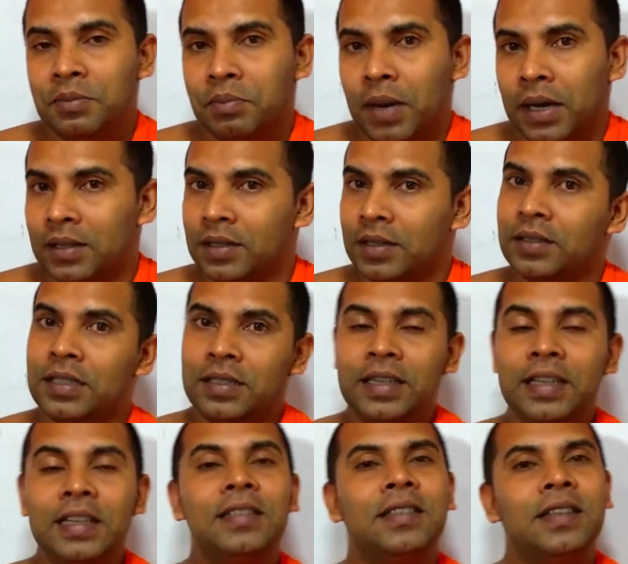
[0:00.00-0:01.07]
But the
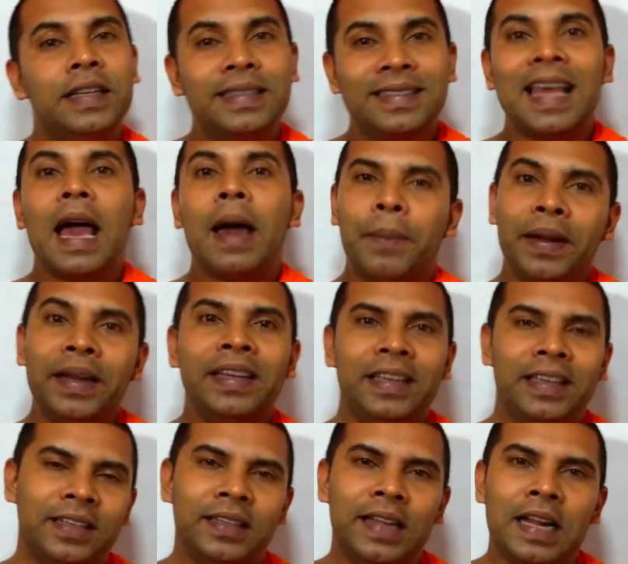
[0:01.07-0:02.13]
thing is, it's happening
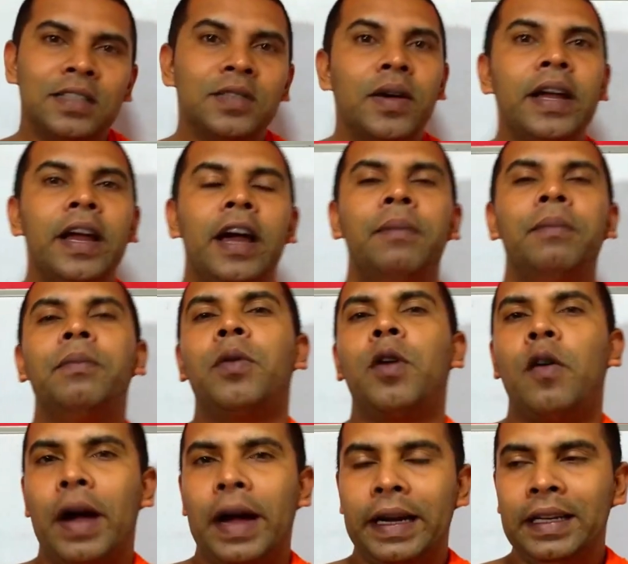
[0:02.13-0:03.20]
here. That's why I'm
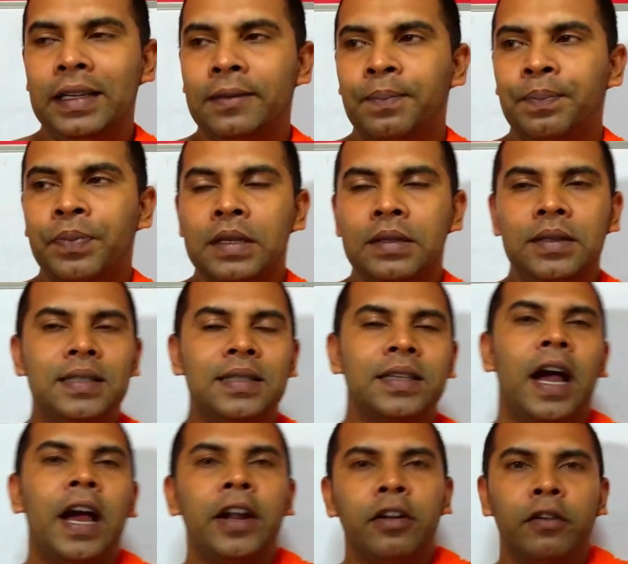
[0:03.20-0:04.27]
providing this
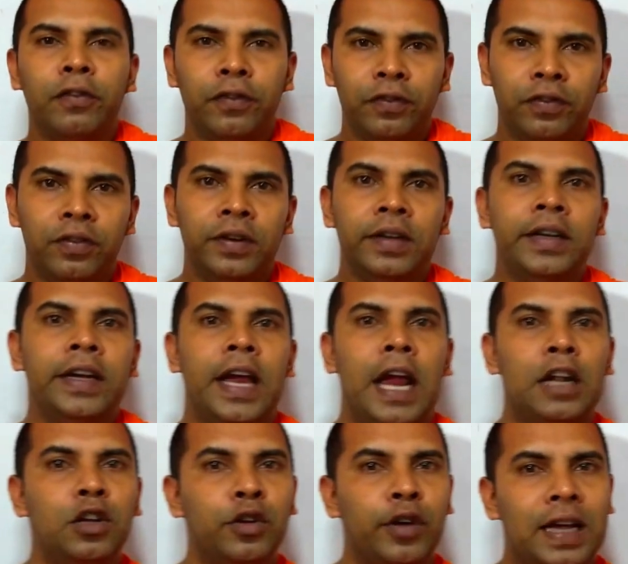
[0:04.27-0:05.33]
kind of
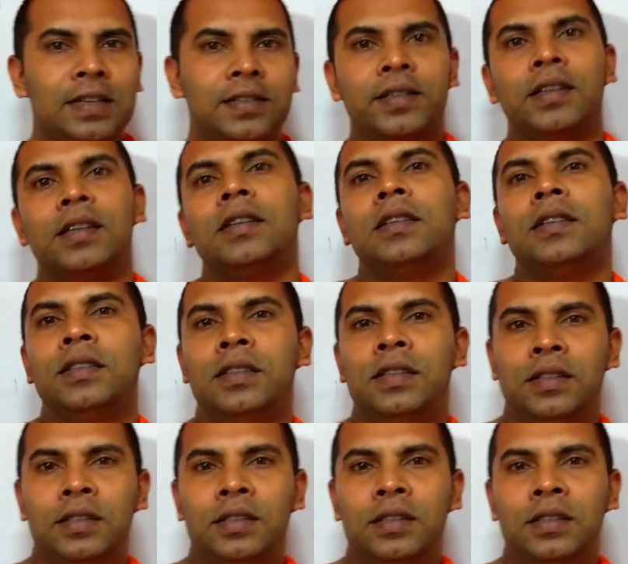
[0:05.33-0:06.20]
educational